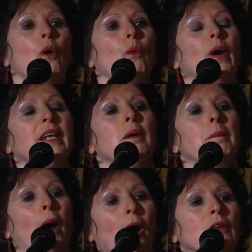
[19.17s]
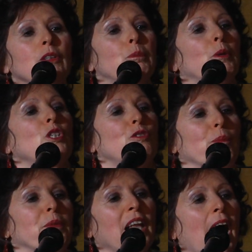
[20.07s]
One borrowed books
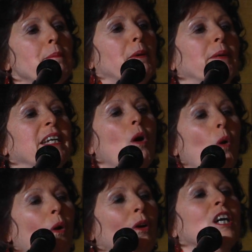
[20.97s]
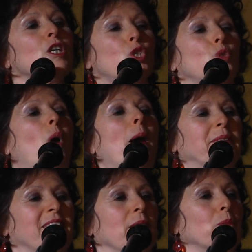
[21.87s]
from the library or
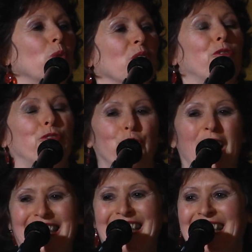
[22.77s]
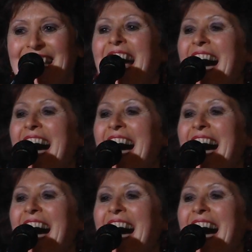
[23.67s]
swapped them with friends.